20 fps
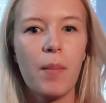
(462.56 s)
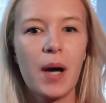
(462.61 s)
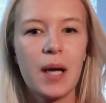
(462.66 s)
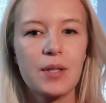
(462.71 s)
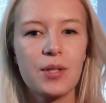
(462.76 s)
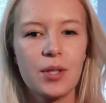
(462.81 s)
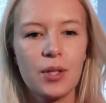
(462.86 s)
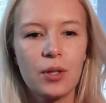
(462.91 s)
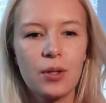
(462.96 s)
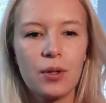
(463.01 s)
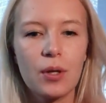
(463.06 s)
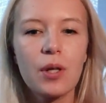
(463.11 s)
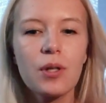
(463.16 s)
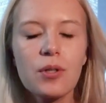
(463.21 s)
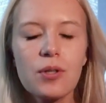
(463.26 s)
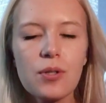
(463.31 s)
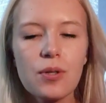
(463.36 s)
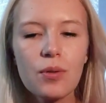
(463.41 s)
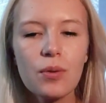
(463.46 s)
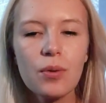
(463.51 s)
But in
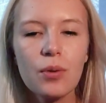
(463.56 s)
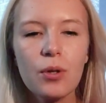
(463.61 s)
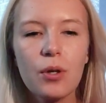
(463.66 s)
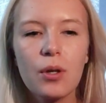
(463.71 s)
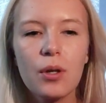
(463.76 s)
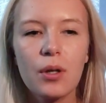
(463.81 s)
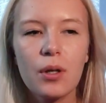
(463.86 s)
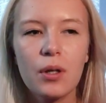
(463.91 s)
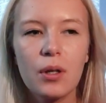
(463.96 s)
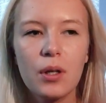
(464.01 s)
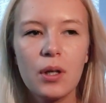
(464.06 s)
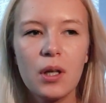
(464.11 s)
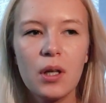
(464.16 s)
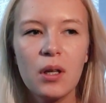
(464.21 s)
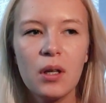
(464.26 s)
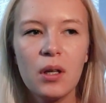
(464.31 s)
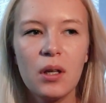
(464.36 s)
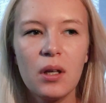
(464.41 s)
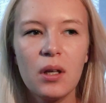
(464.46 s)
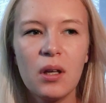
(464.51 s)
Joensuu,
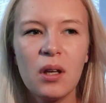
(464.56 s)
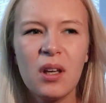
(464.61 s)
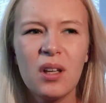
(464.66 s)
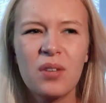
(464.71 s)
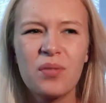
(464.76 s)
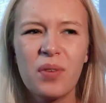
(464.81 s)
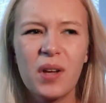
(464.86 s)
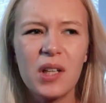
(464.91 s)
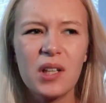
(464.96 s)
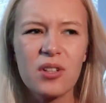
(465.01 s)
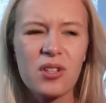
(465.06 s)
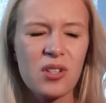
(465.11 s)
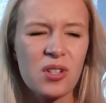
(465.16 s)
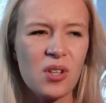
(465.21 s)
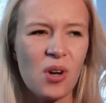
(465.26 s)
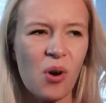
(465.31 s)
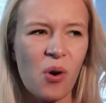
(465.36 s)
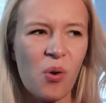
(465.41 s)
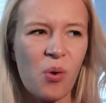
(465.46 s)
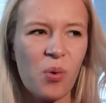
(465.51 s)
it felt
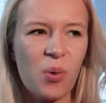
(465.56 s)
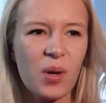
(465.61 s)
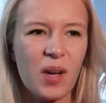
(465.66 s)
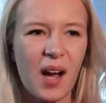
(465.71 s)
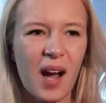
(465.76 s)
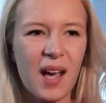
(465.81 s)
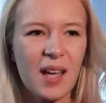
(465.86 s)
so